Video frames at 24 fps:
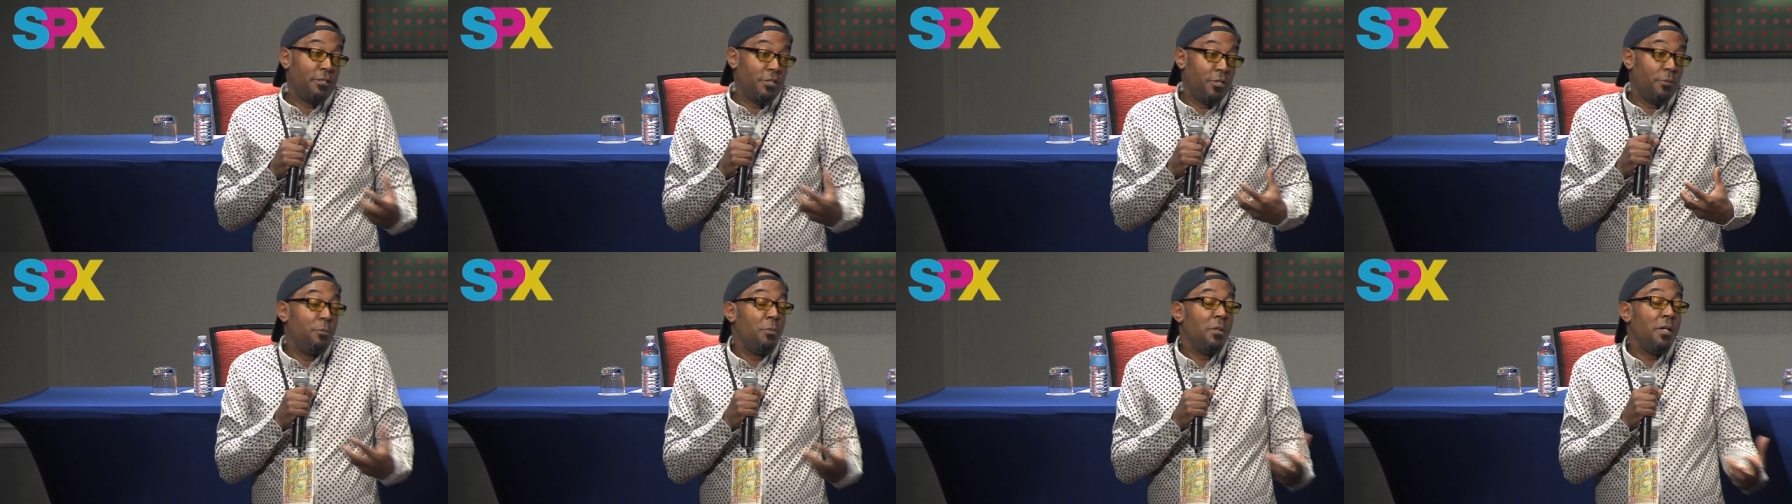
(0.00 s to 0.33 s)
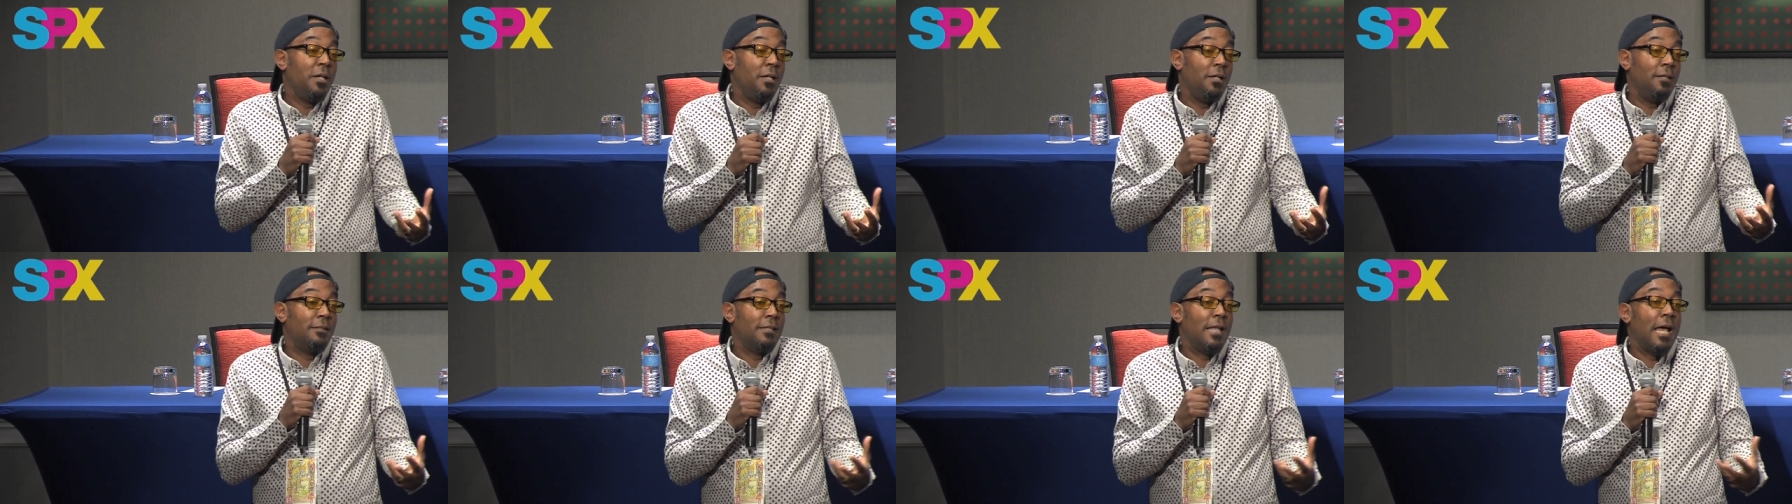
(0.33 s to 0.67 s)
to
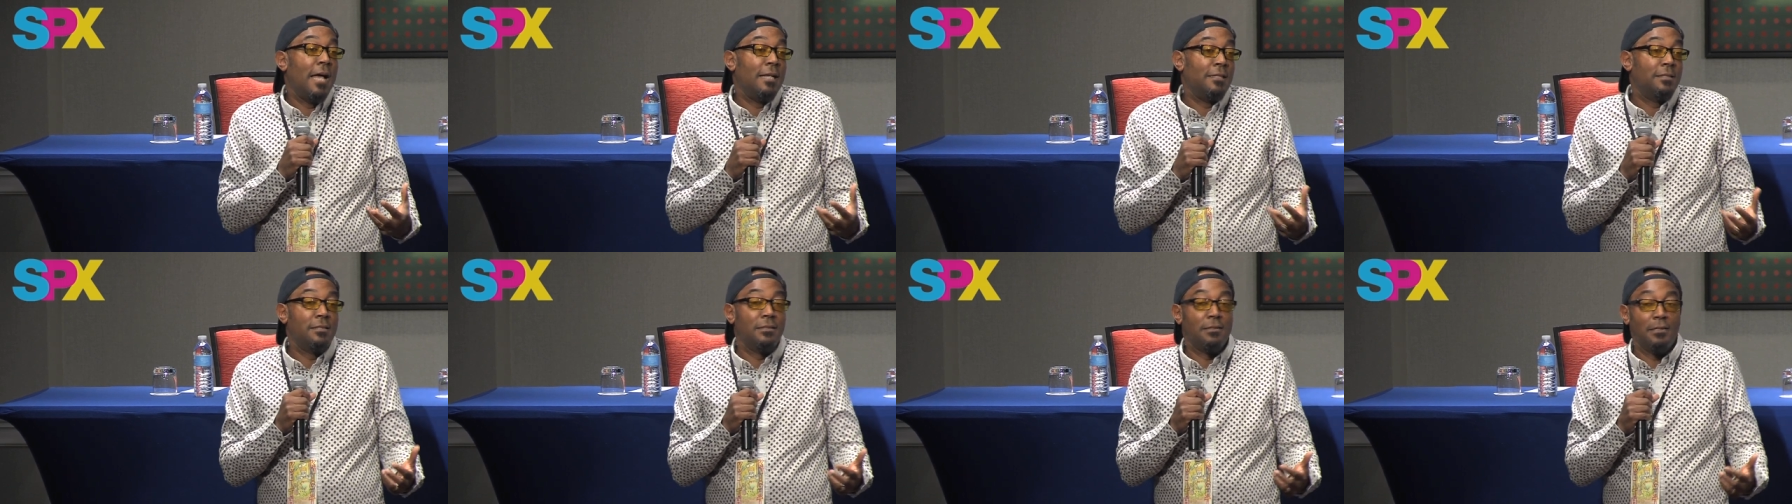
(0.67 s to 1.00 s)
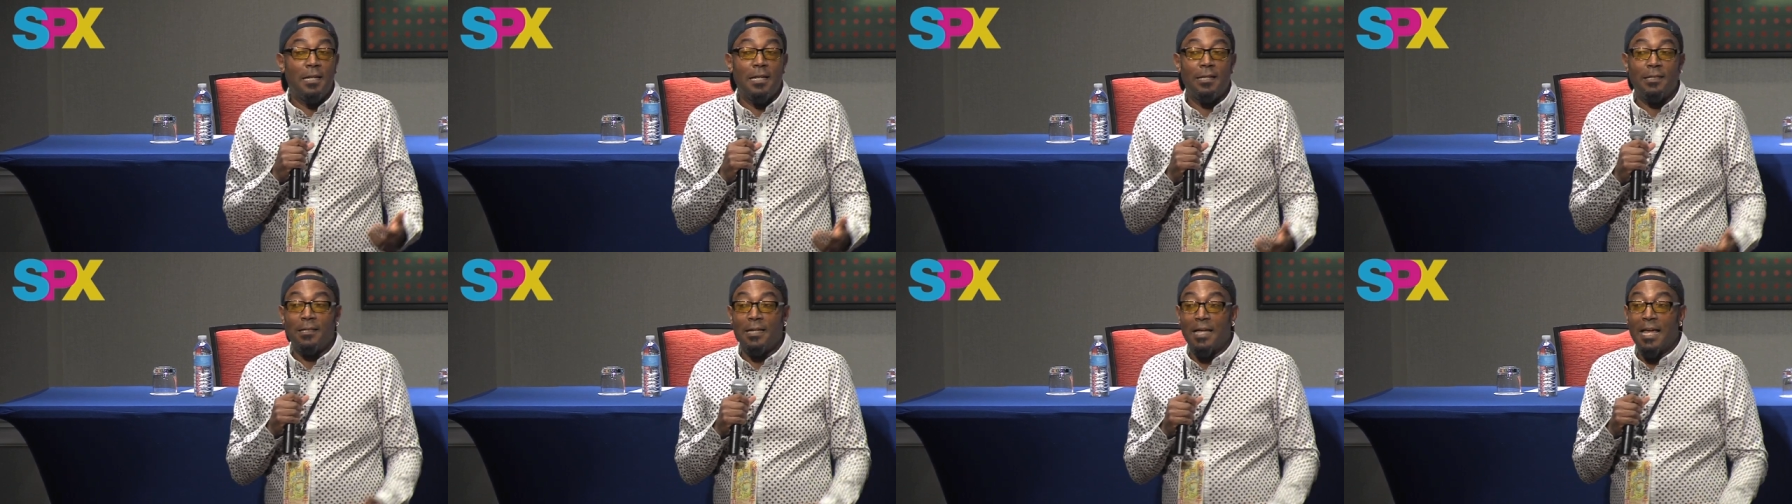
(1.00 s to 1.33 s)
me, that's
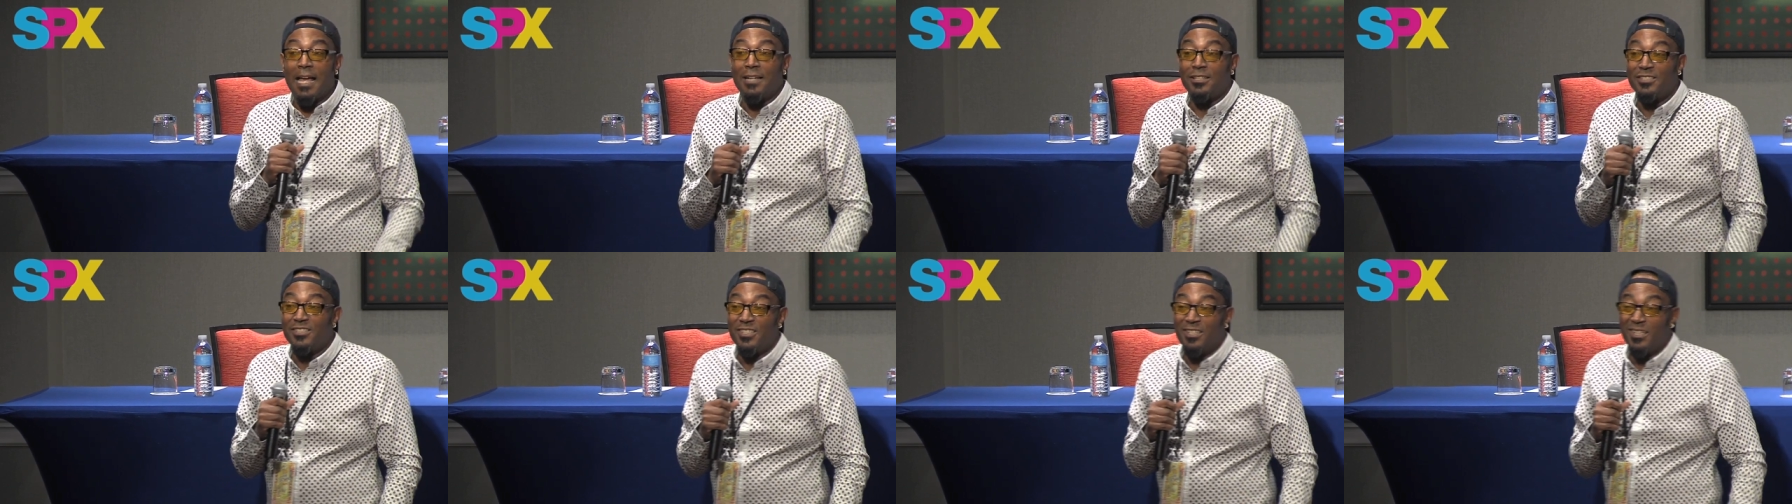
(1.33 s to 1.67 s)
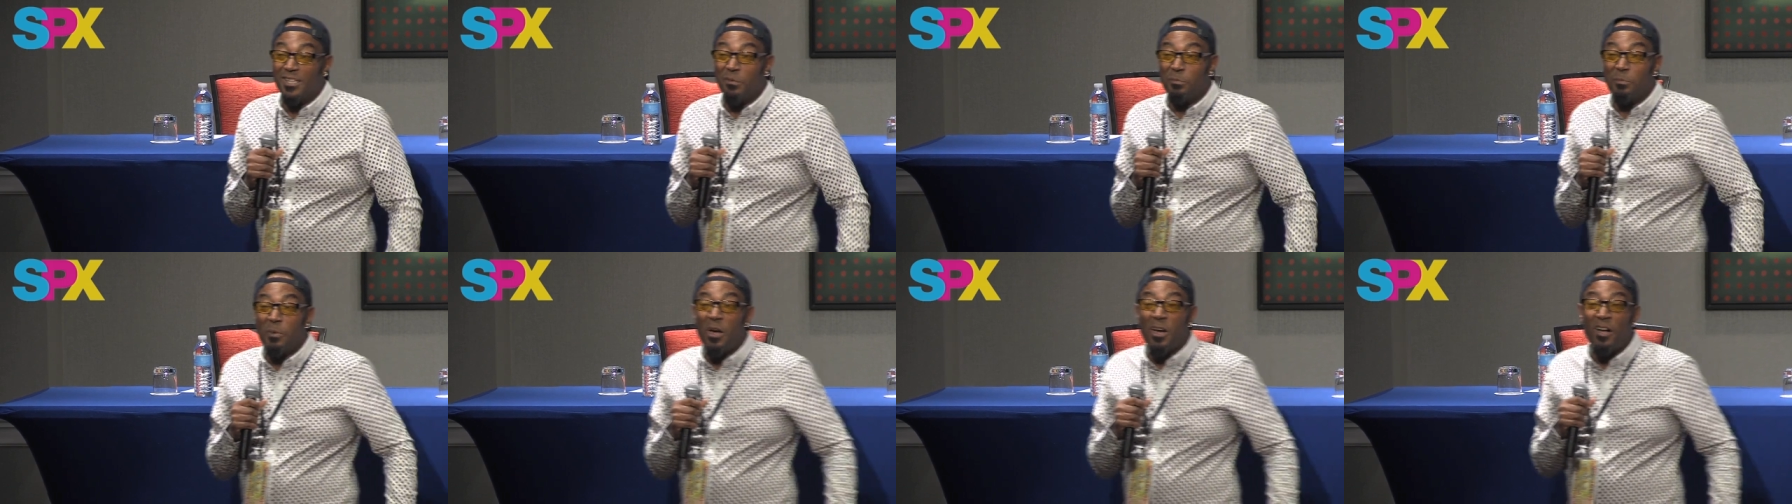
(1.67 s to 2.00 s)
like actually
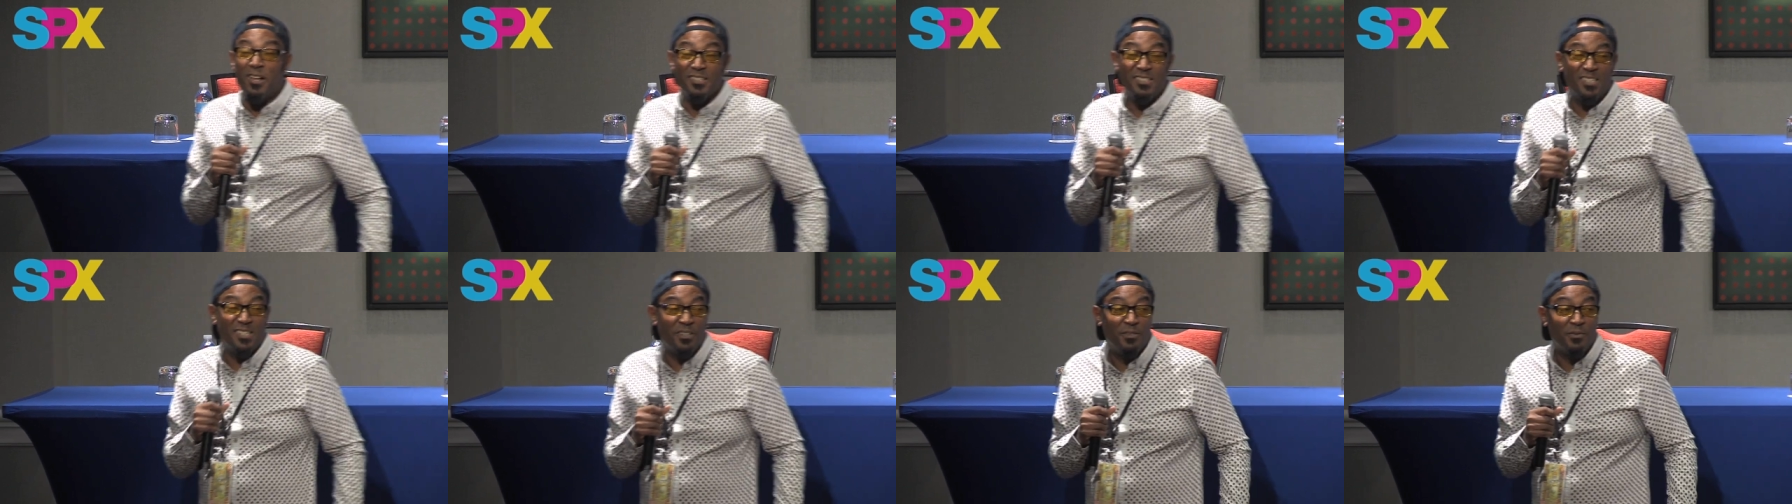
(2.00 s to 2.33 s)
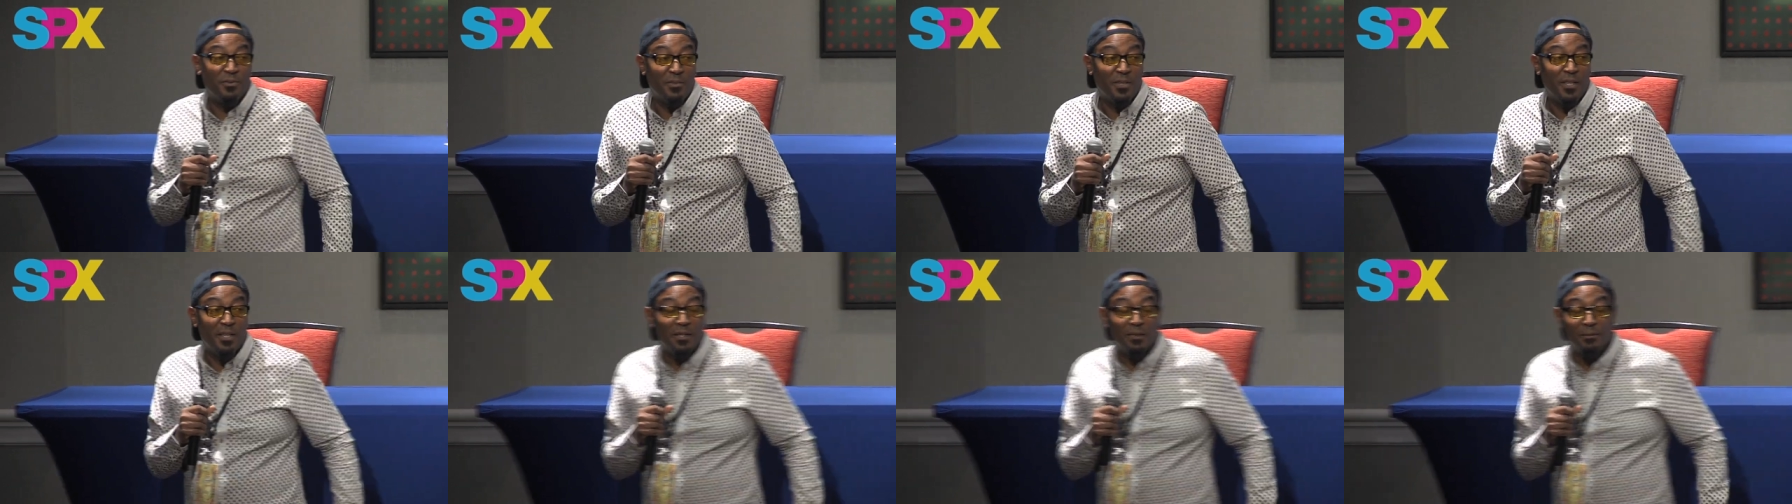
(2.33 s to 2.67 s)
a
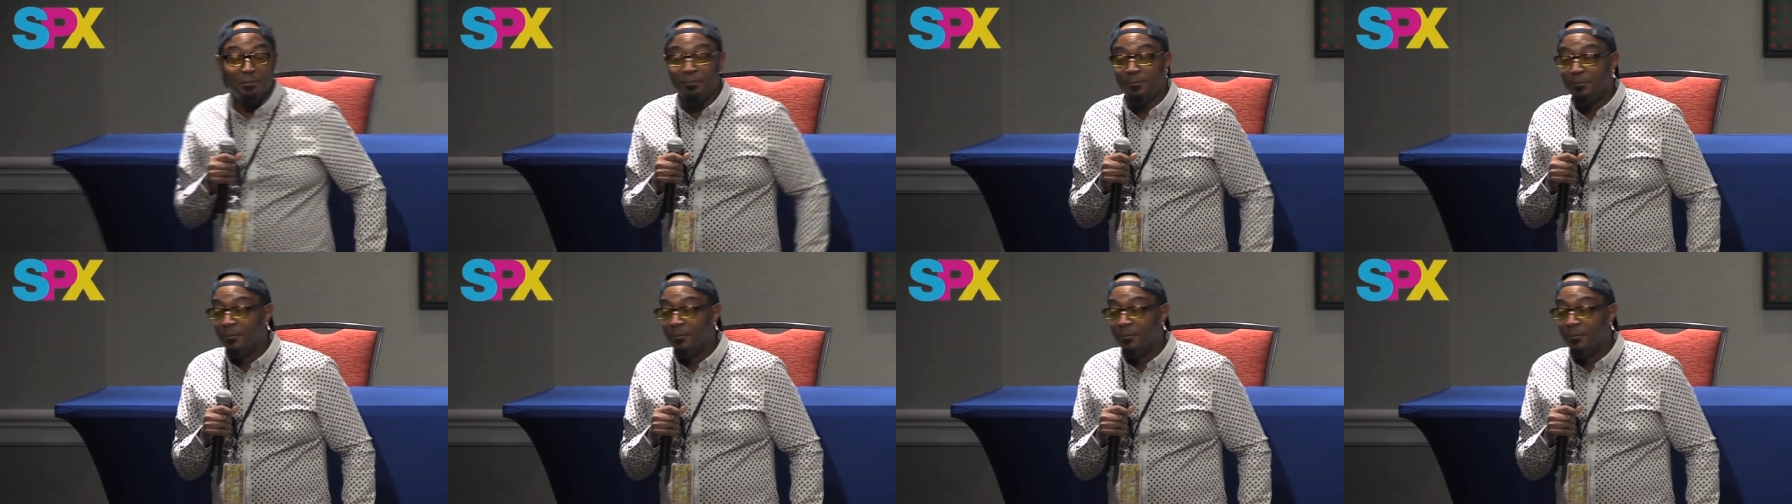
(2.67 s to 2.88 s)
positive thing.